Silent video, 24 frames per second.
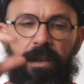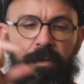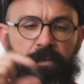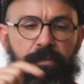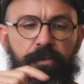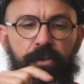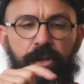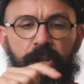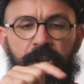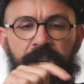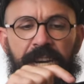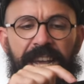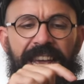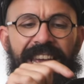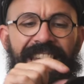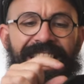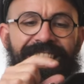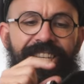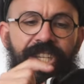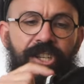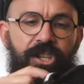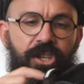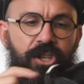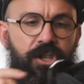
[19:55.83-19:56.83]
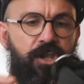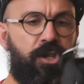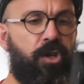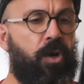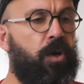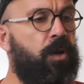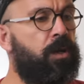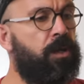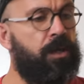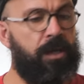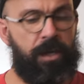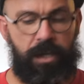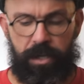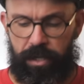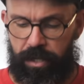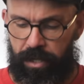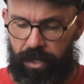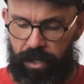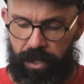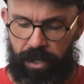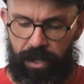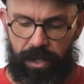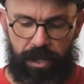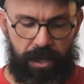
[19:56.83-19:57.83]
a full on inch taller
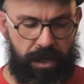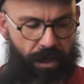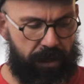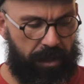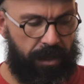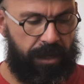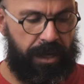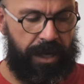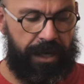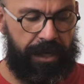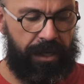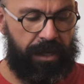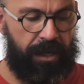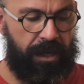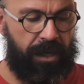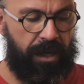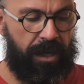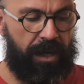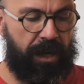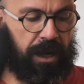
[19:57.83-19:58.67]
than the